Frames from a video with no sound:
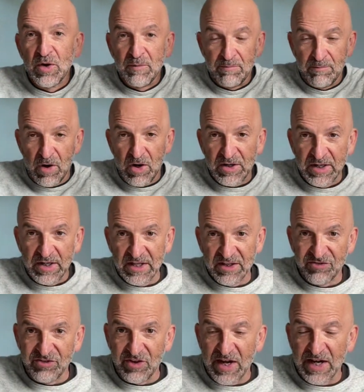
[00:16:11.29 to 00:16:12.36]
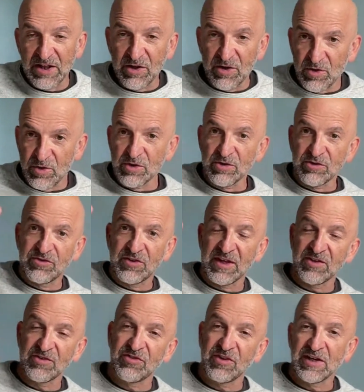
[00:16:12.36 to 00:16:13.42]
marketing silo, your
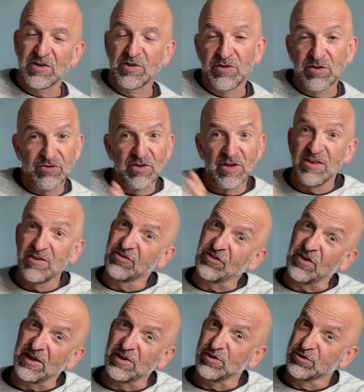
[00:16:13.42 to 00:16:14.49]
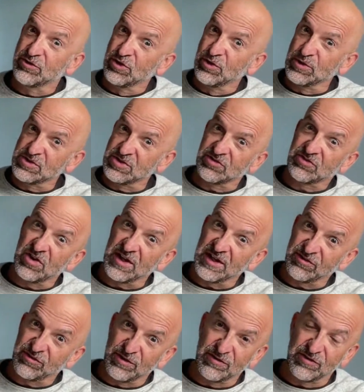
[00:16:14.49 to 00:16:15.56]
sales silo, there's another silo too, which is
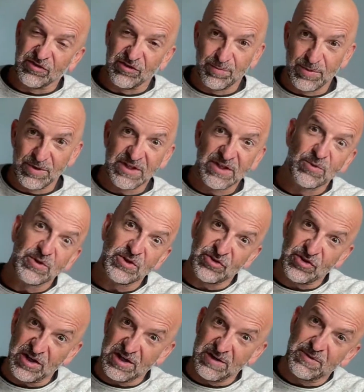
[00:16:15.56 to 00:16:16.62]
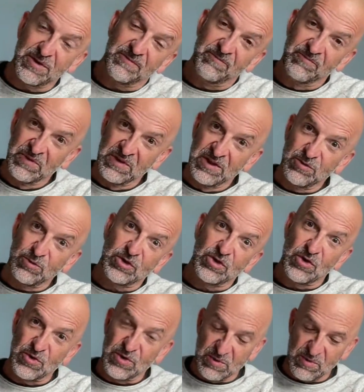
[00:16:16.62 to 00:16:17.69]
client services, particularly when you're talking about
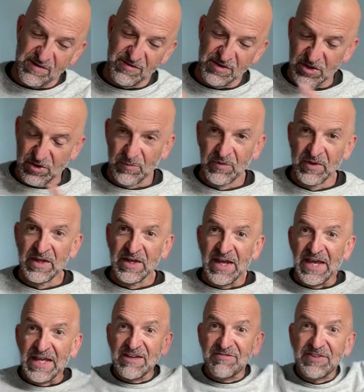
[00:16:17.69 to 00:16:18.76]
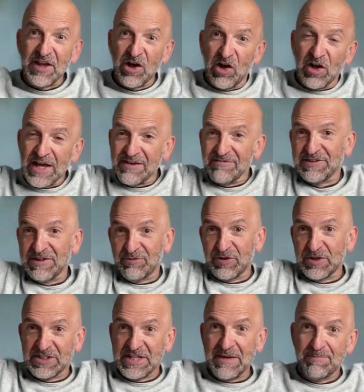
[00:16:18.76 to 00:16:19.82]
recurring revenue. And if they all have
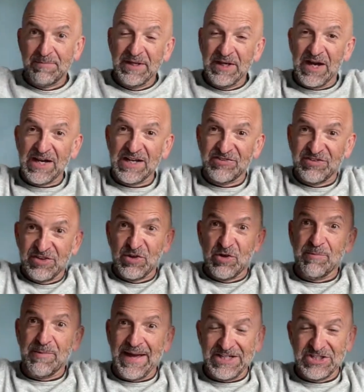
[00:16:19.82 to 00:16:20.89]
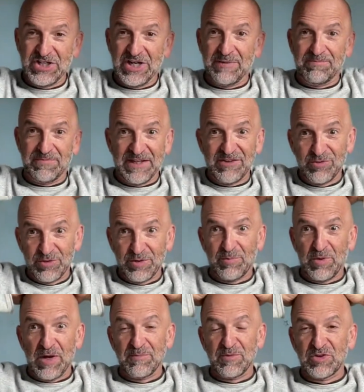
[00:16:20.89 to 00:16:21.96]
different KPIs that don't match up, that's where the
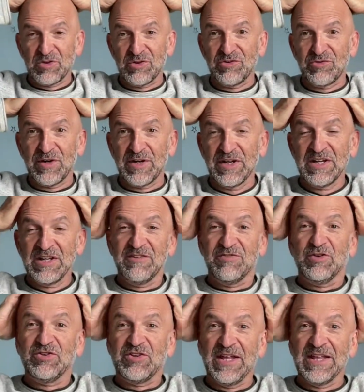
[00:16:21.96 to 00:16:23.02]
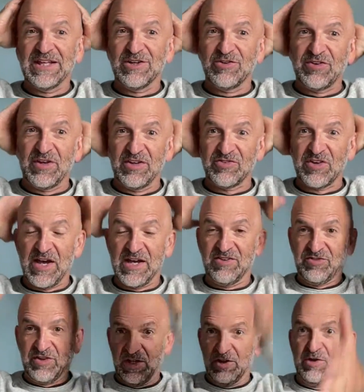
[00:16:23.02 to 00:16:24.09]
problem occurs, right? If you're telling your sales guy,
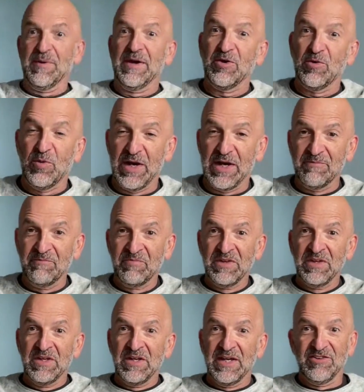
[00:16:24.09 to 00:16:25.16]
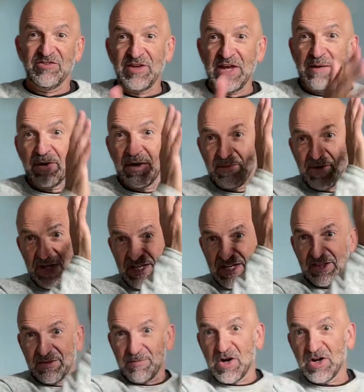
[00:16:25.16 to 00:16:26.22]
sell no matter what, and he's, but I'm not
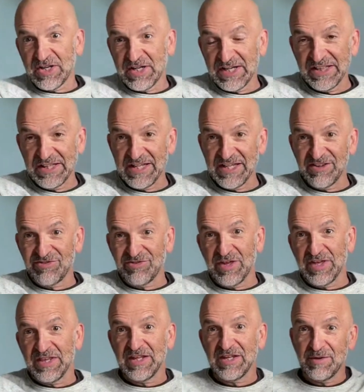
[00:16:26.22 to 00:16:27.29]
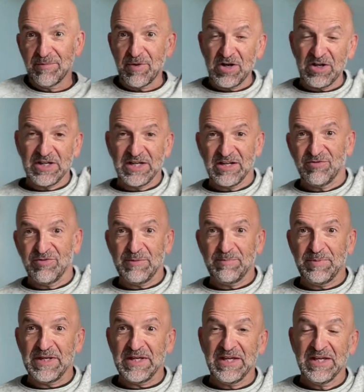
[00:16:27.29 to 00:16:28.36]
getting the marketing leads, and then the marketing
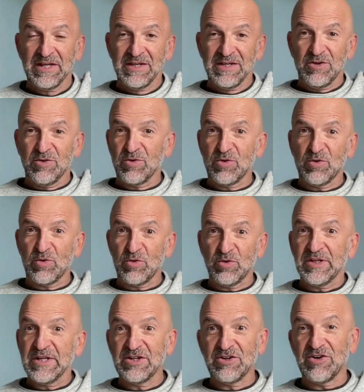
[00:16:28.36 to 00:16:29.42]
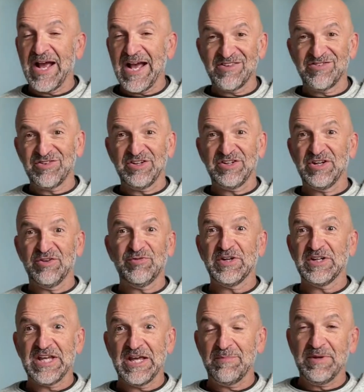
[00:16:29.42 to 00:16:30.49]
VP or leader has
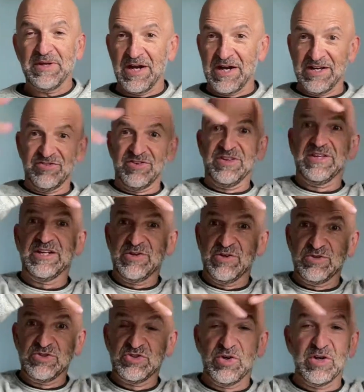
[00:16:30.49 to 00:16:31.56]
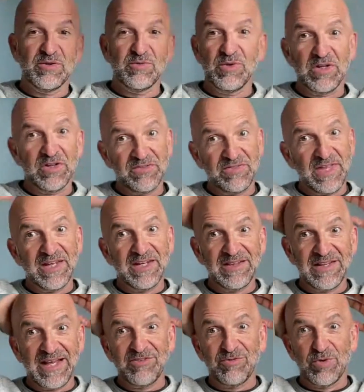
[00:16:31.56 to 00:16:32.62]
different KPIs and they don't join, well, then
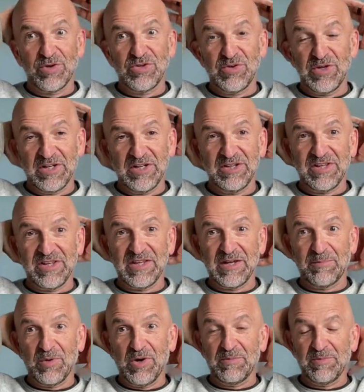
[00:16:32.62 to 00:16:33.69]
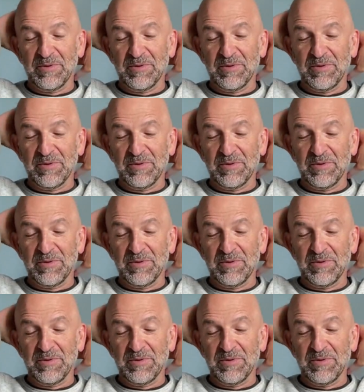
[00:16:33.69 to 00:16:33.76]
that's where you hit into that problem.